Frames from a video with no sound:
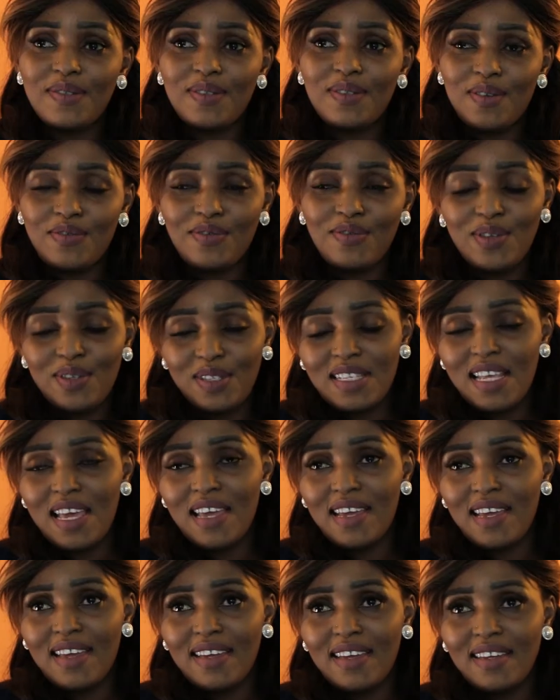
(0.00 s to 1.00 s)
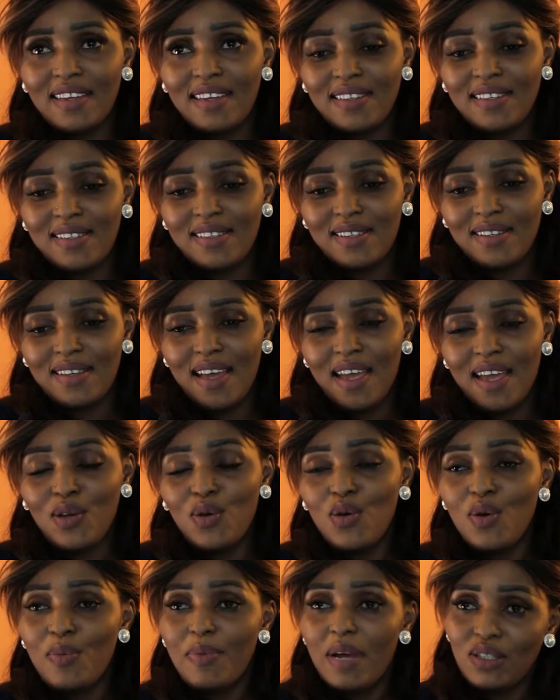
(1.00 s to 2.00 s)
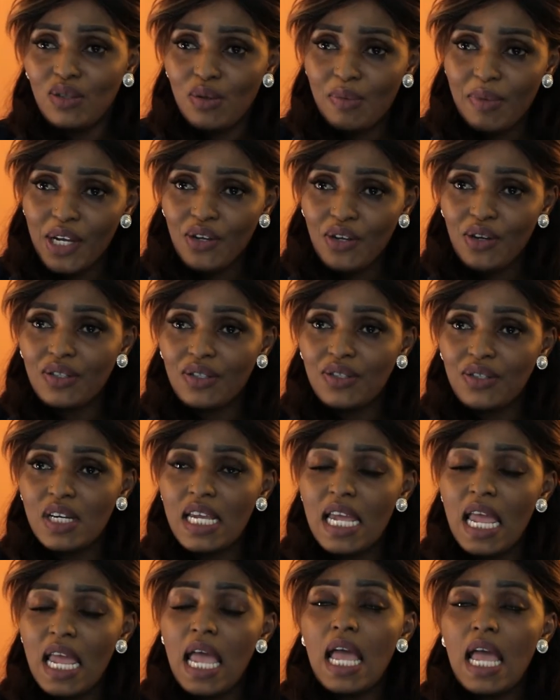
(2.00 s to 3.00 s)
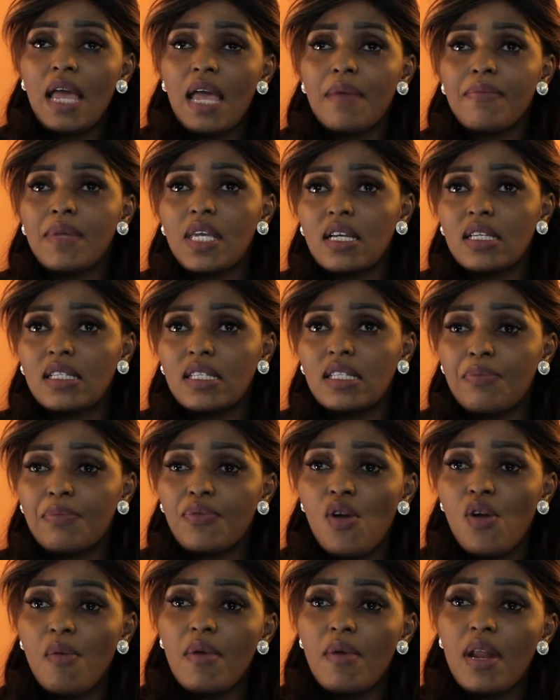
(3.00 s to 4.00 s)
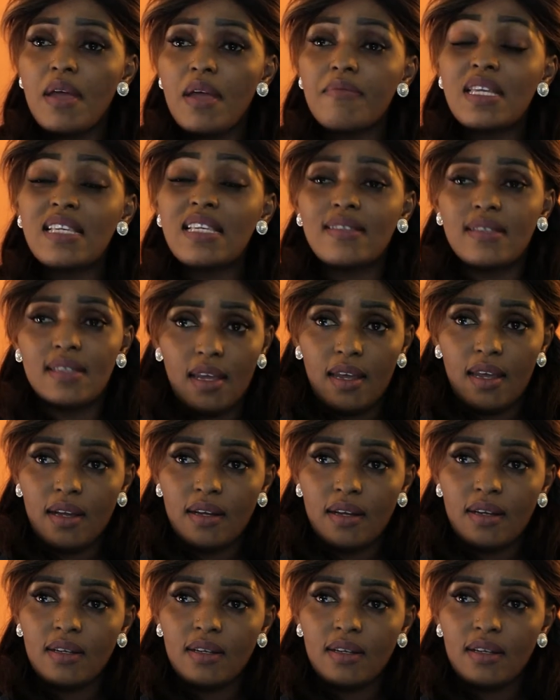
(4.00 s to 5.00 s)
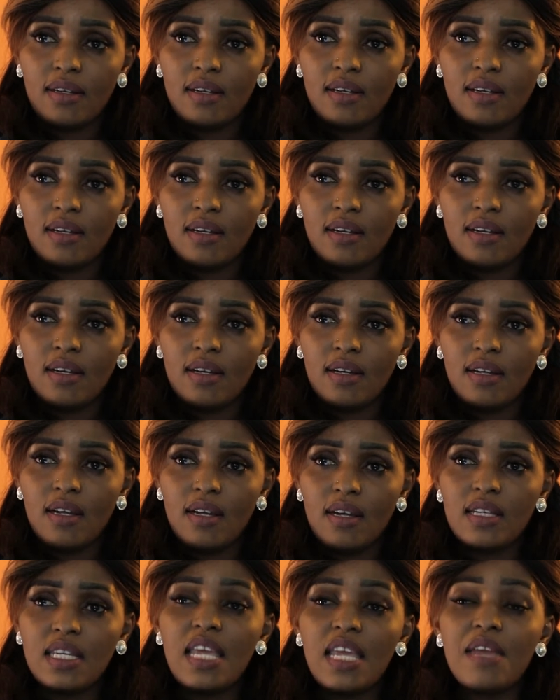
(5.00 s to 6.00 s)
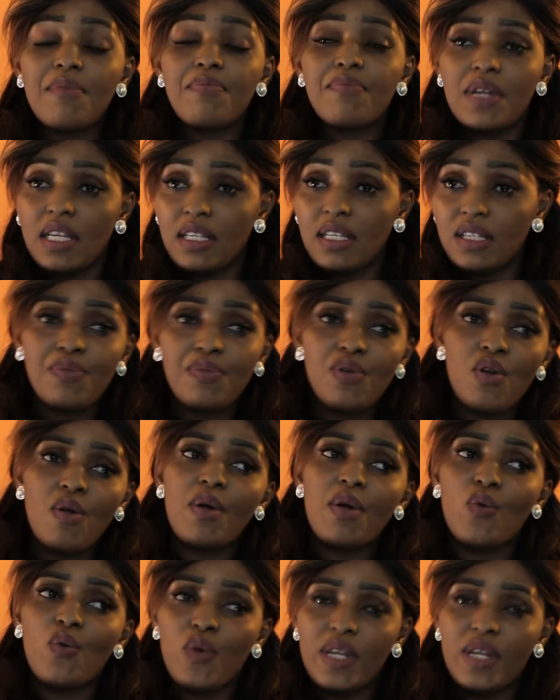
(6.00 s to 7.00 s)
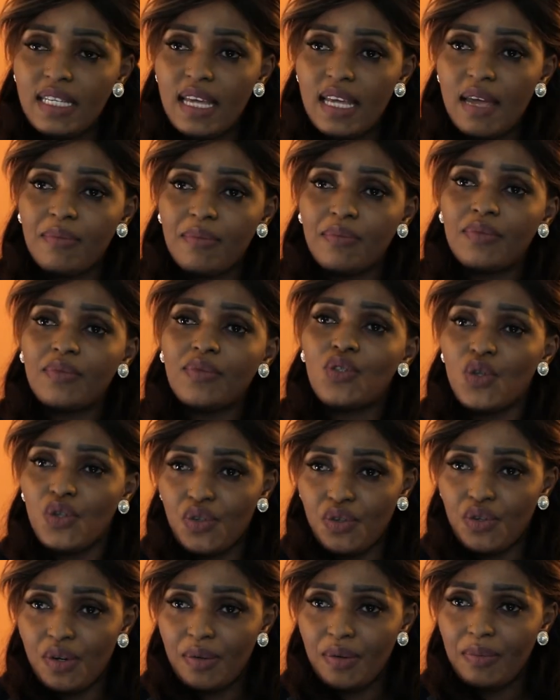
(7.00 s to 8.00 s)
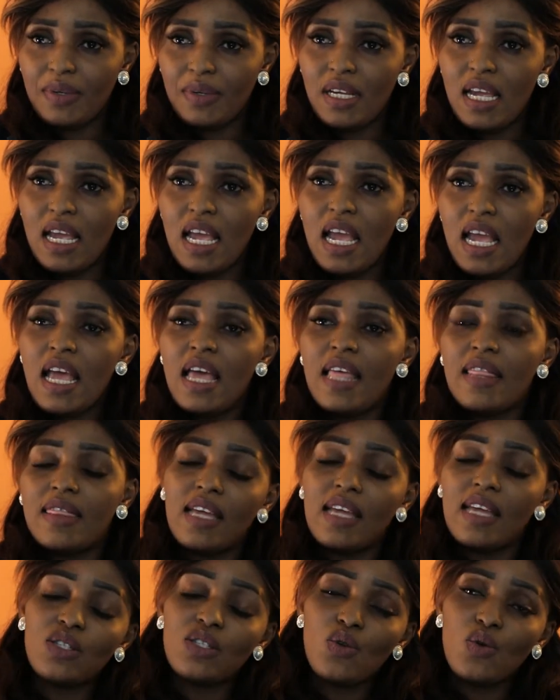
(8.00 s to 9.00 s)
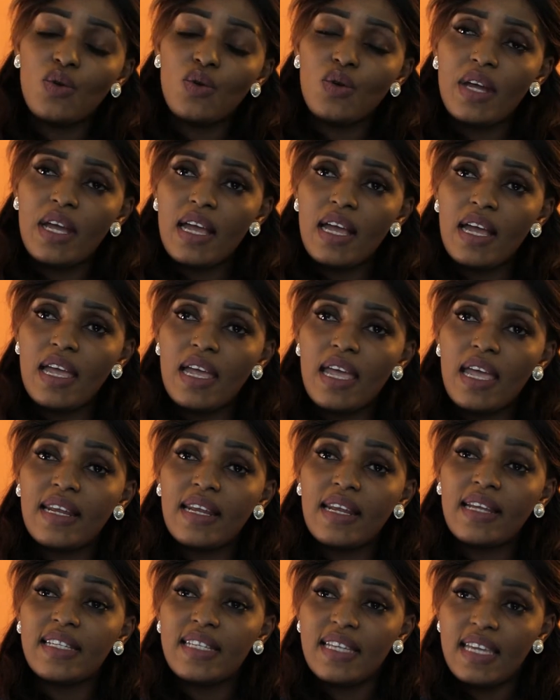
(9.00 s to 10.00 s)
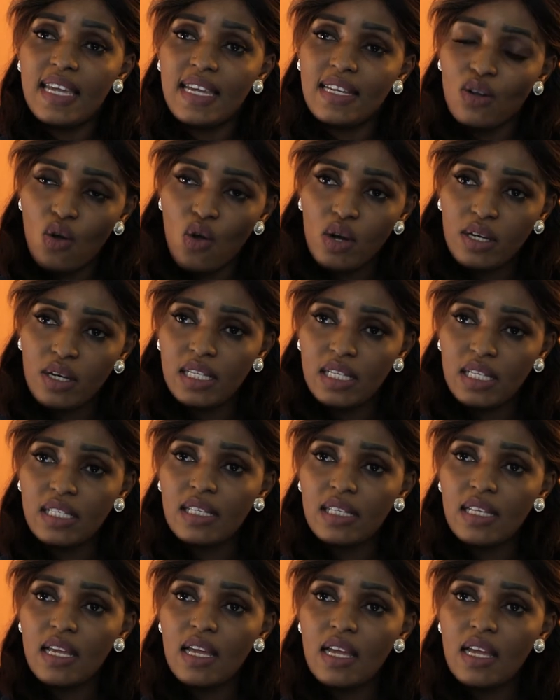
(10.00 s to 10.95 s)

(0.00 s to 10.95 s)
Of course, I go back to my country because the problem is there. They bring the problem with them to Europe. Then to eradicate all this,